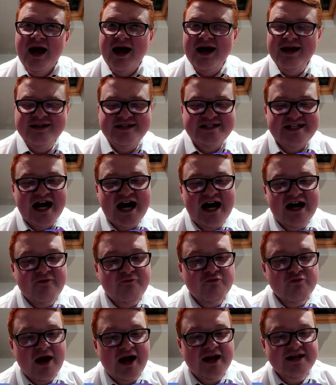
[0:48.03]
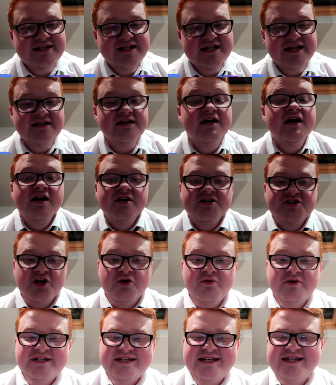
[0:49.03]
and dive right in.
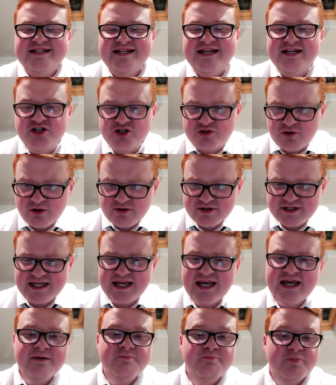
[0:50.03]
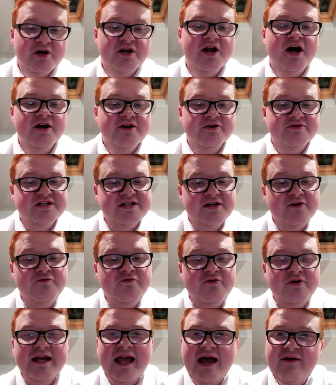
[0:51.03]
So with City, strong team, Bernardo
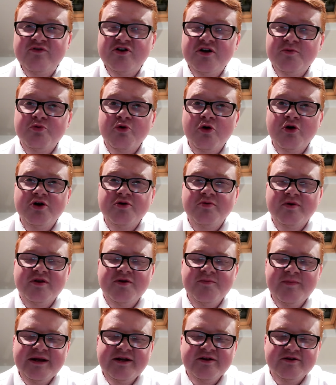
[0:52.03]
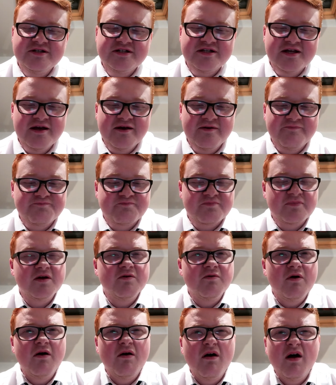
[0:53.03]
Silva and Kevin De Bruyne in the middle. It's a
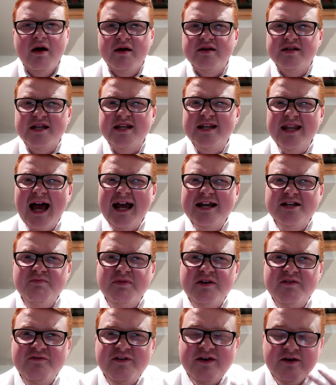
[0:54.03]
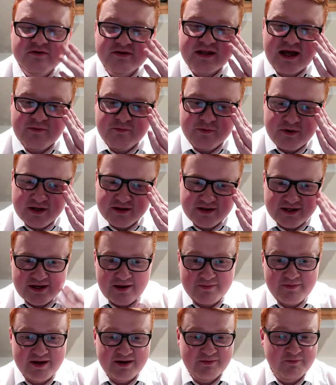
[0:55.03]
nice midfield, that,
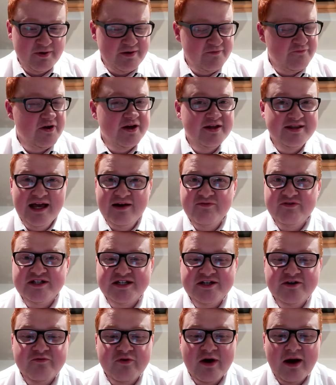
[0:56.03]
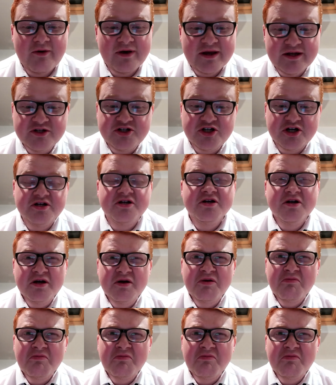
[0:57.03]
really. I mean, with David Silva out injured,